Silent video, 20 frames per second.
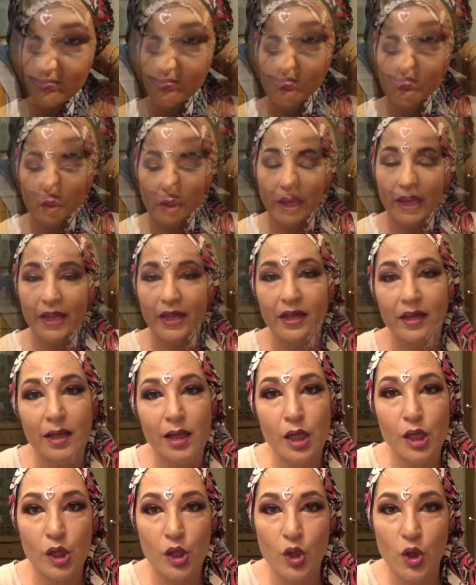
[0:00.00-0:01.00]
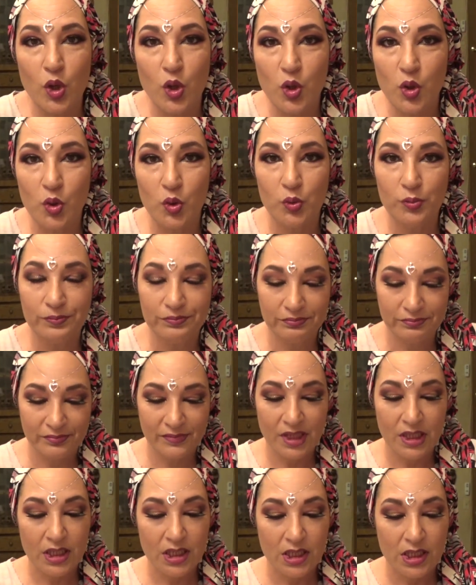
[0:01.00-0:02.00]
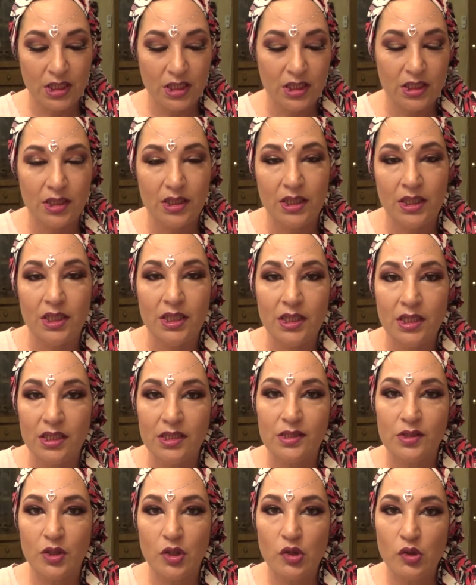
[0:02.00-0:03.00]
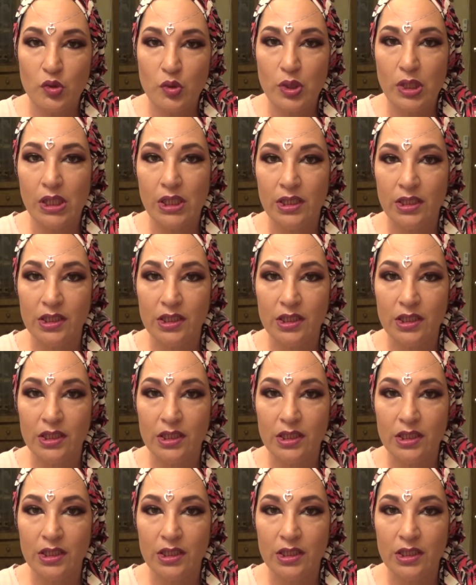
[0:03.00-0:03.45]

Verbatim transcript: Okay, hello. So